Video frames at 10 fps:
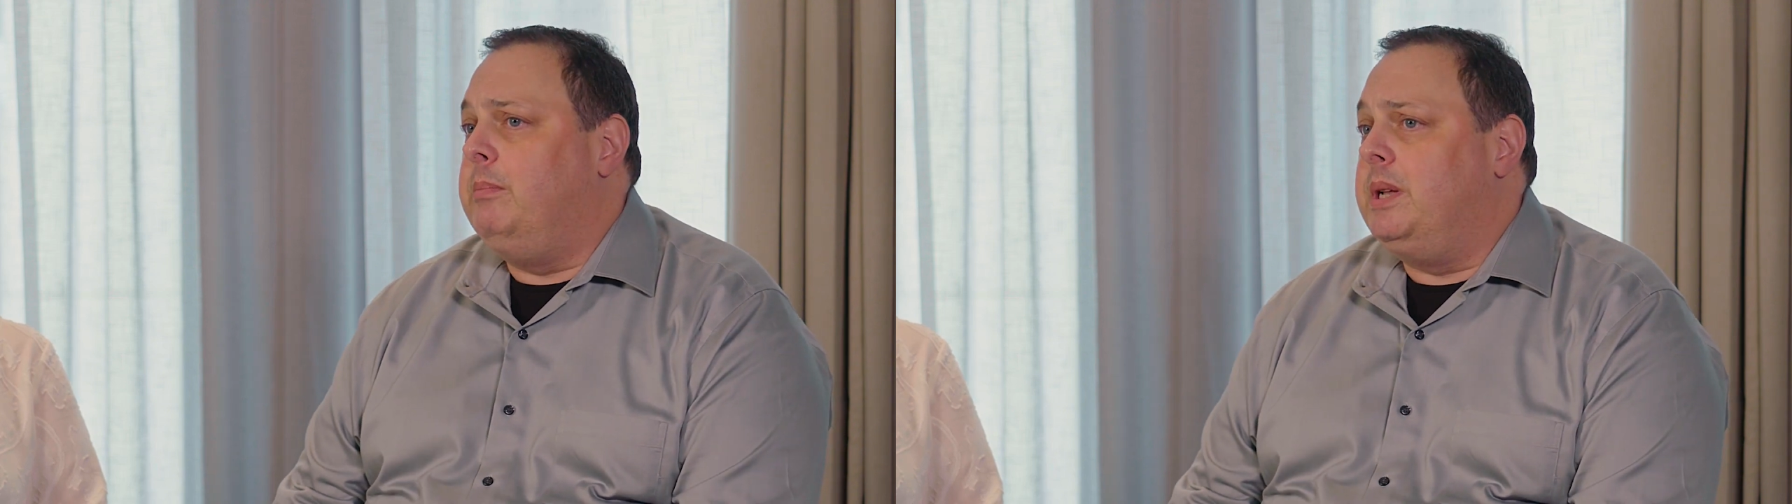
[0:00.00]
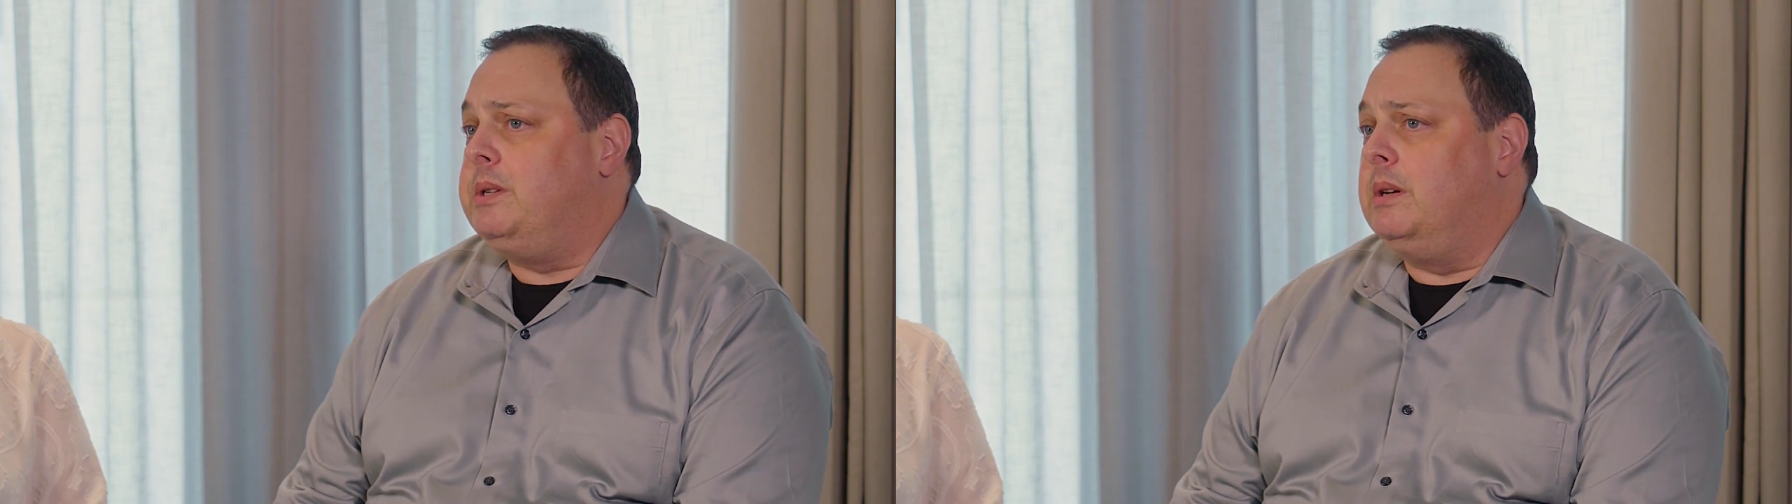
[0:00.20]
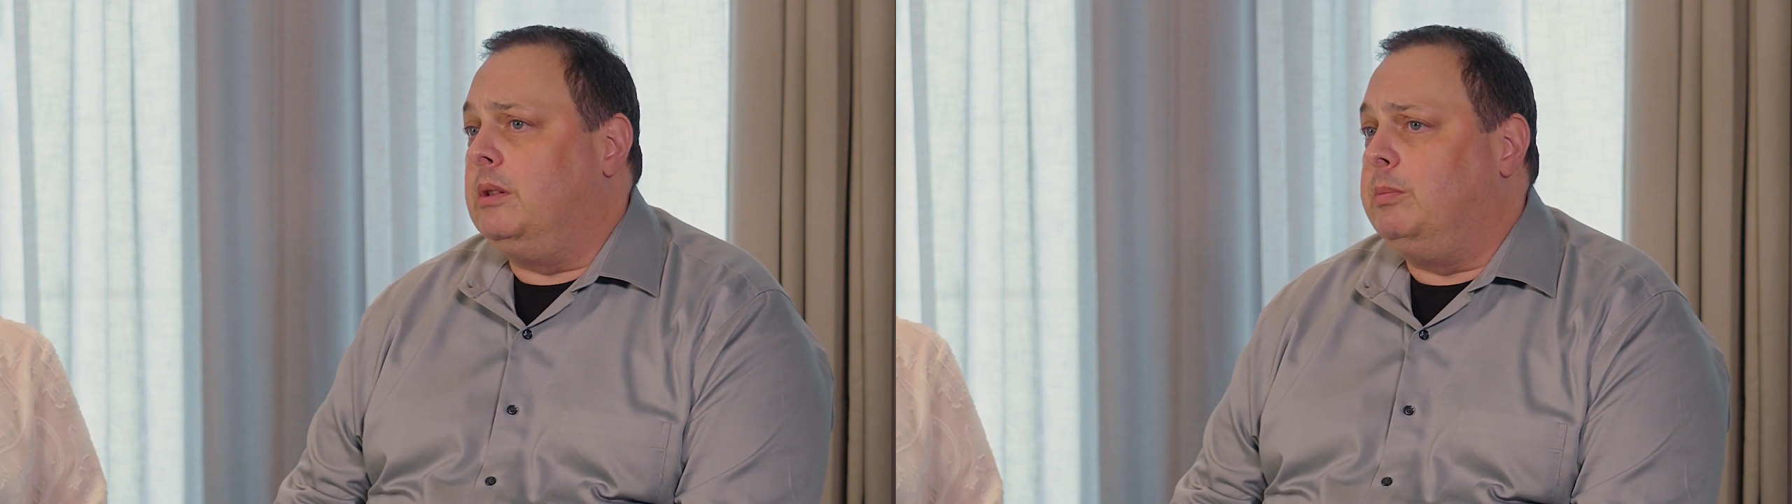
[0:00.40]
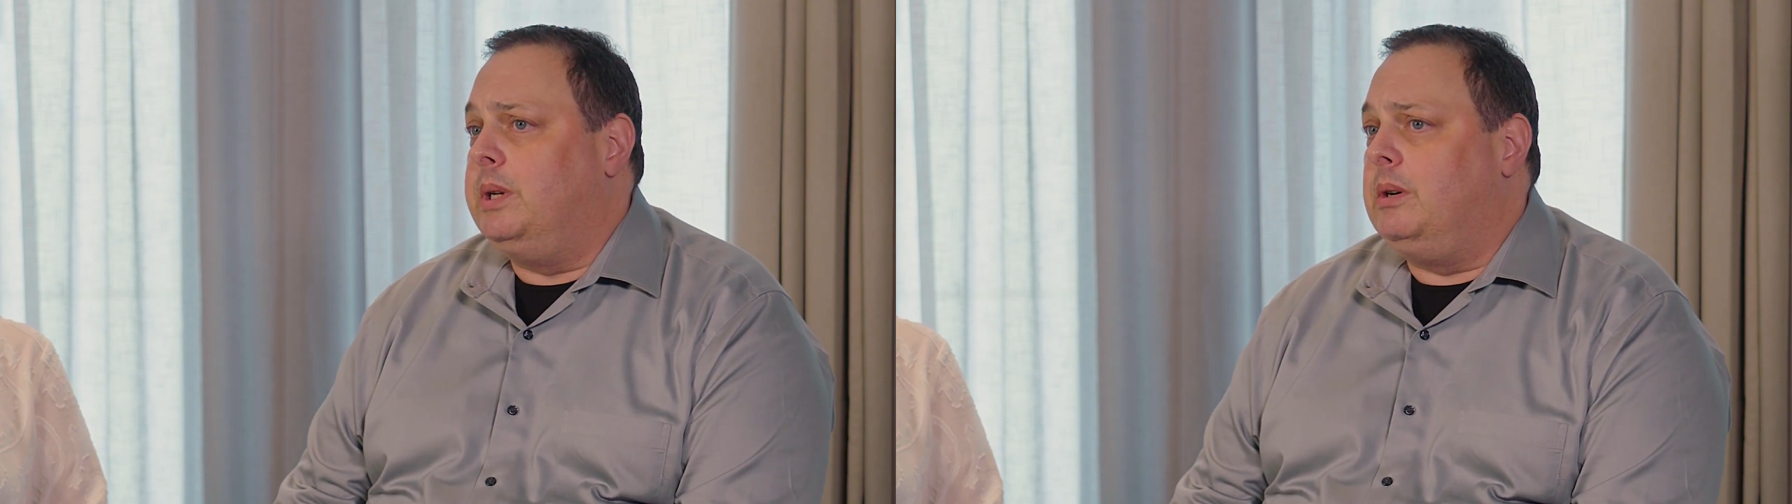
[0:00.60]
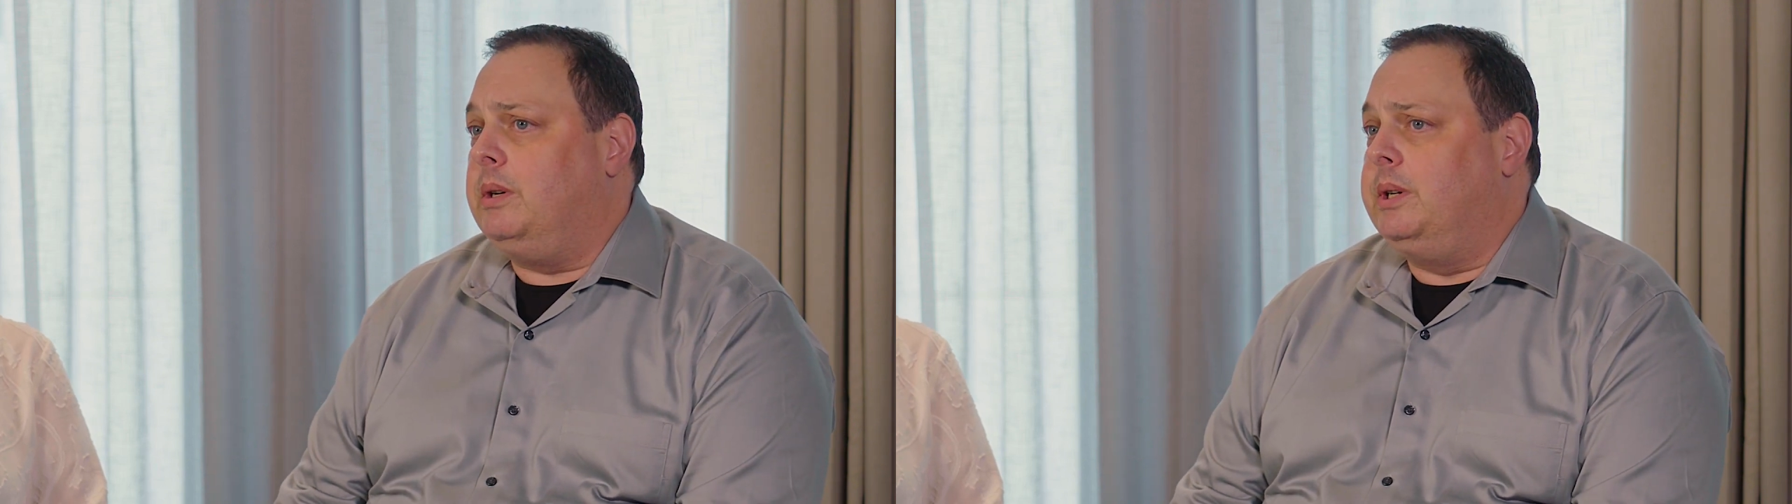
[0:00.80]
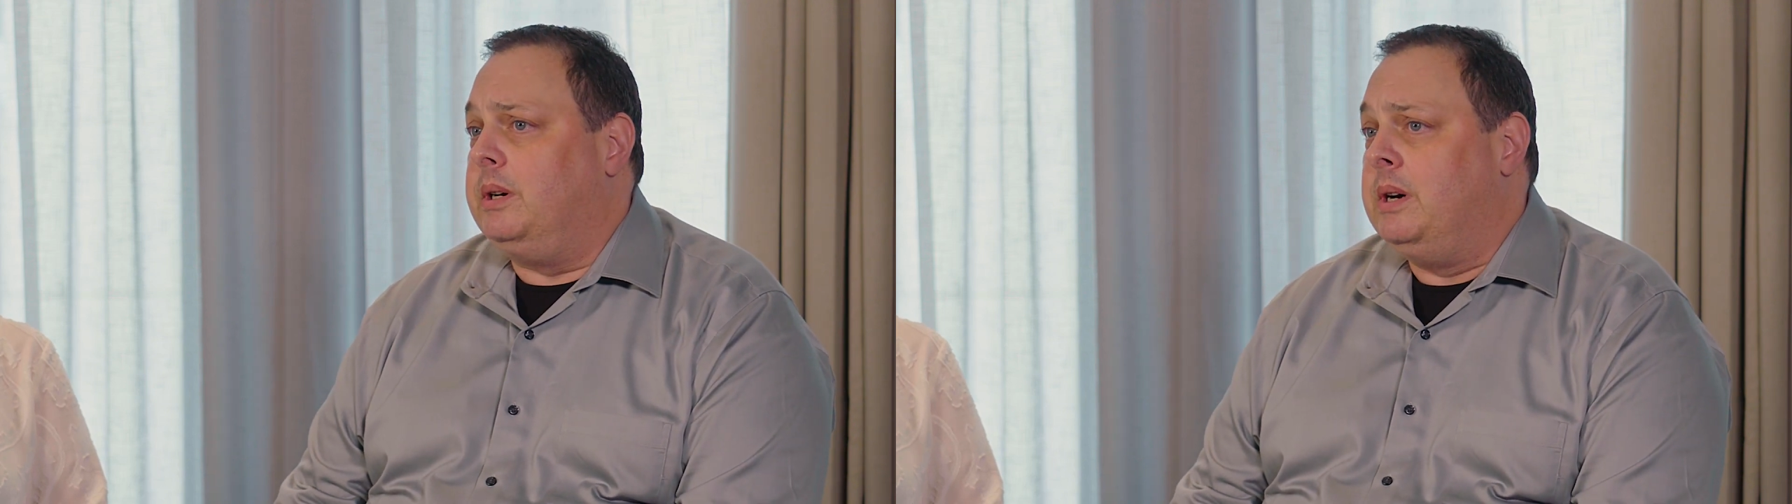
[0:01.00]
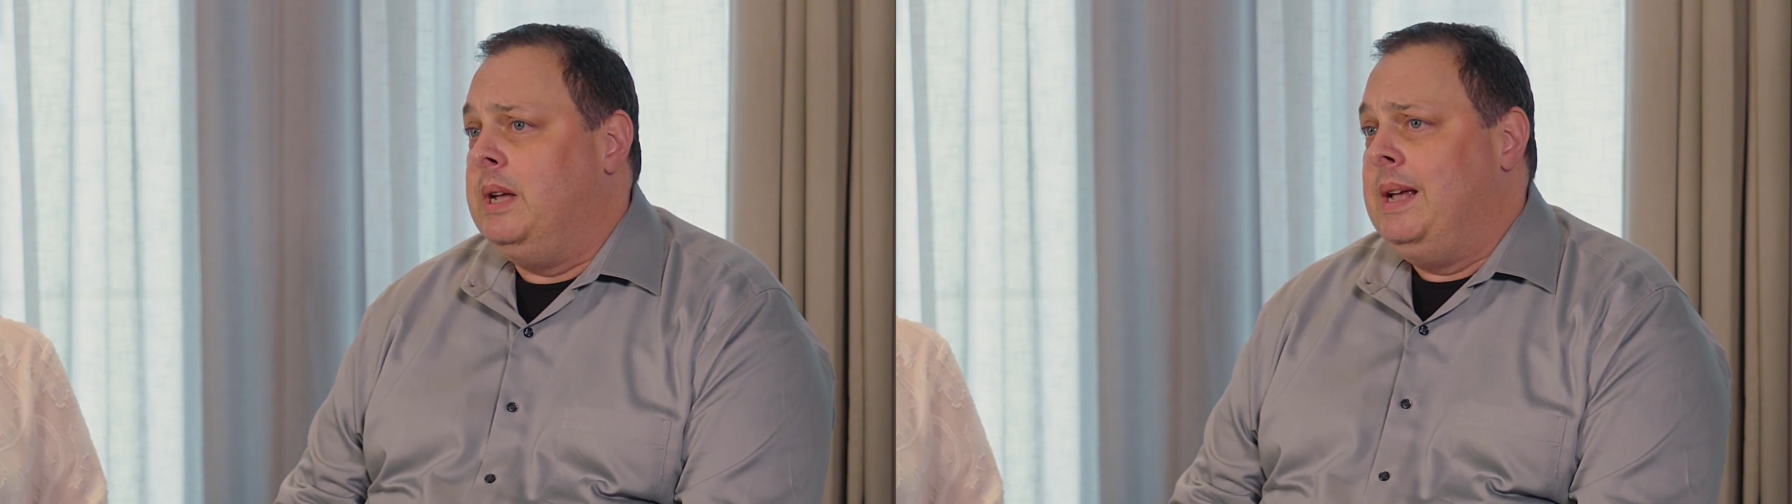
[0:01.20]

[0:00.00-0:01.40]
mentioned a little bit earlier.